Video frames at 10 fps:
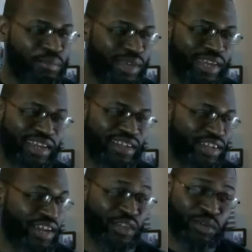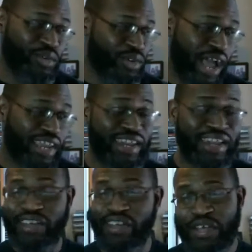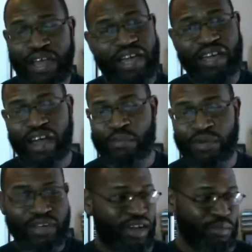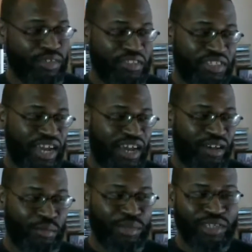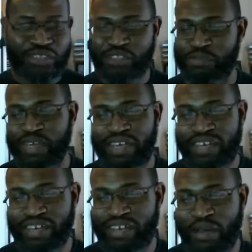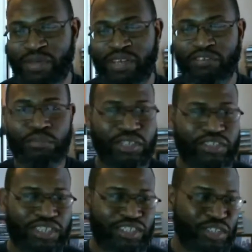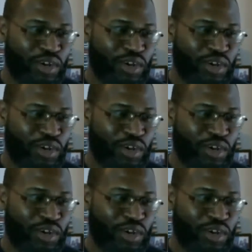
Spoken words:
man, yeah, you, I can't. Hey, I'm a style beast, man. I mean, as much as I talk